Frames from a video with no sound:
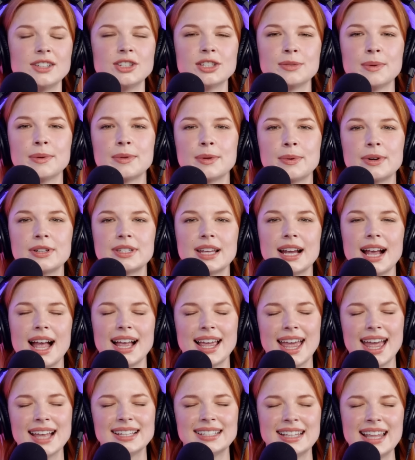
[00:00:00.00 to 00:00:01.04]
just remember the part. It's like, I
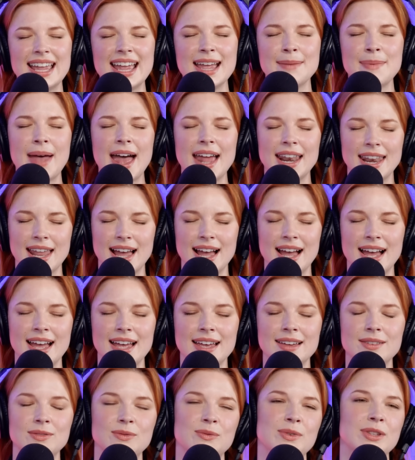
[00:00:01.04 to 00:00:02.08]
can't sleep at
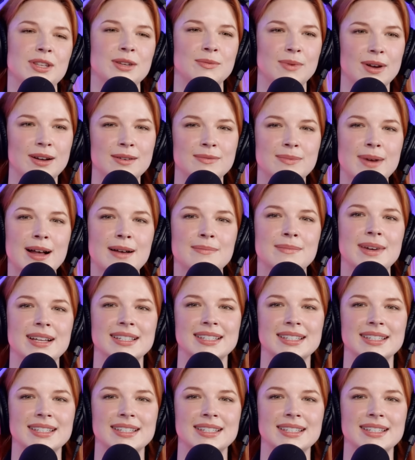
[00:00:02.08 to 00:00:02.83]
night with you both by my